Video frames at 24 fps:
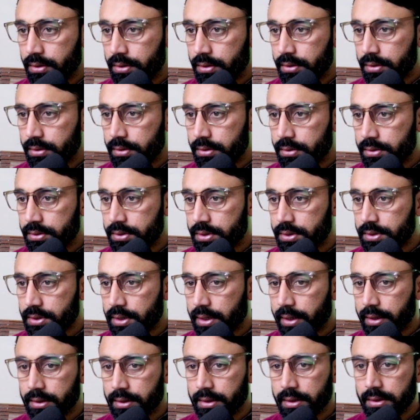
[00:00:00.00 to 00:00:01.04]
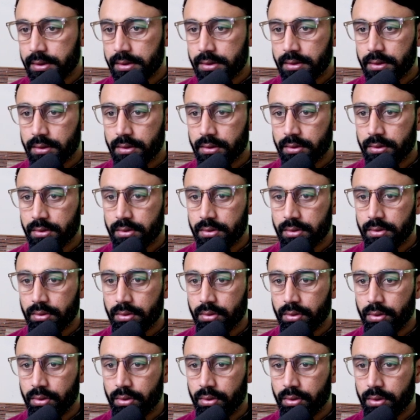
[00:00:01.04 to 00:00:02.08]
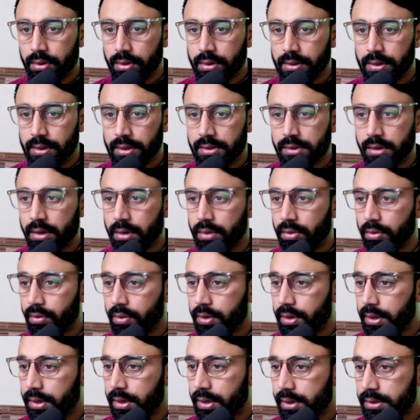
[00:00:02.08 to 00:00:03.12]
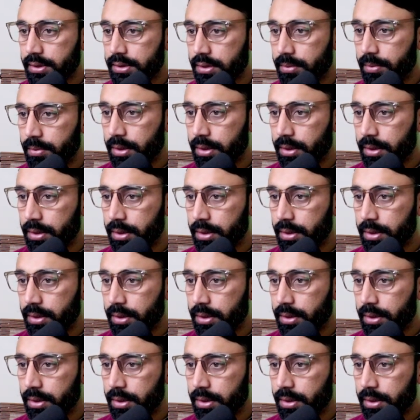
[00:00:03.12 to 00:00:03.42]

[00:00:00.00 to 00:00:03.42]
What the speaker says: Just like this. So these are non-indexable.